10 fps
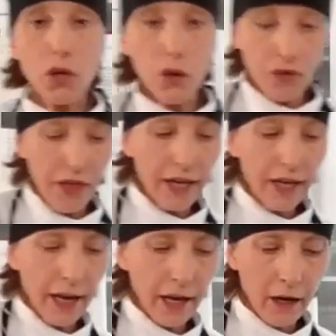you're
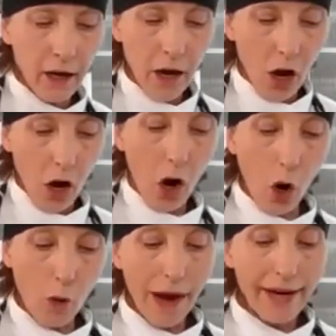thinking,
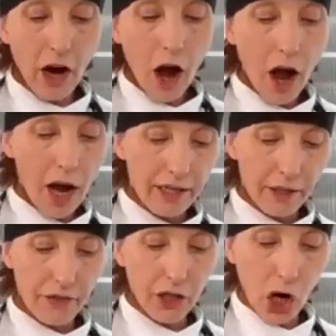oh my God,
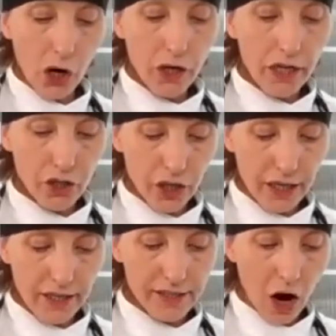the garnish
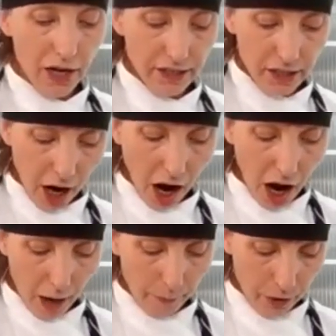is on
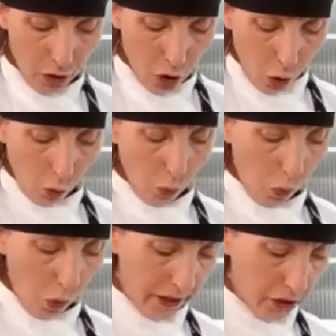top.
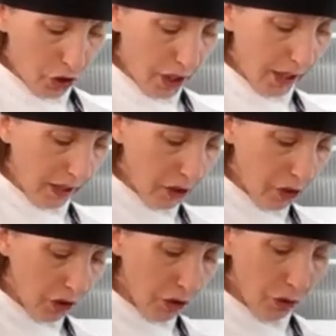What is she gonna
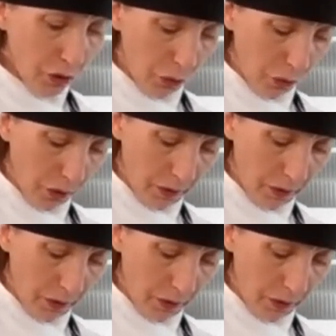do?